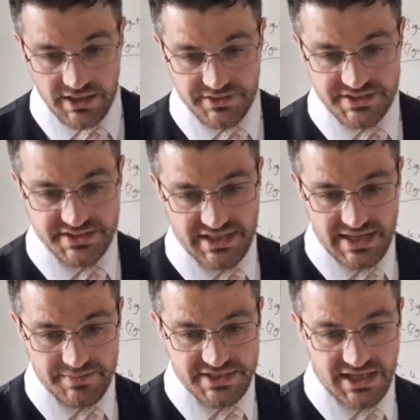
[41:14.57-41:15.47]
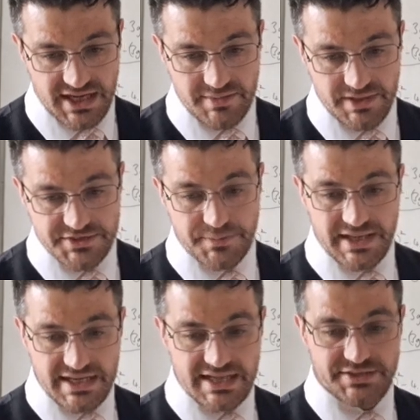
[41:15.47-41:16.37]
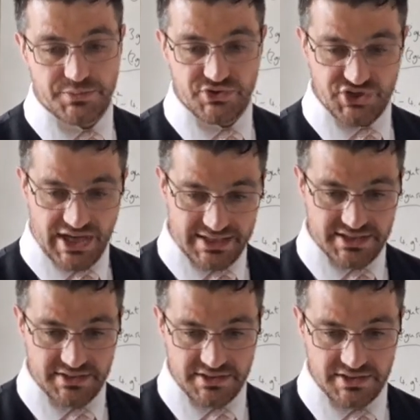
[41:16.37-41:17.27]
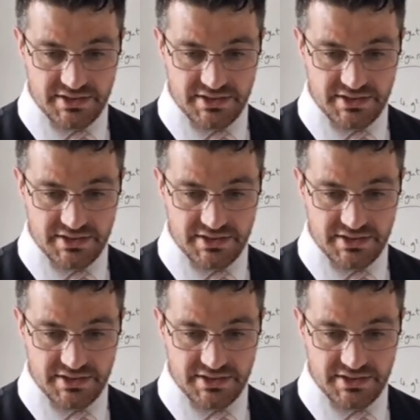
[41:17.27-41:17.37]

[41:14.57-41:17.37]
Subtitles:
the same time as P is projected,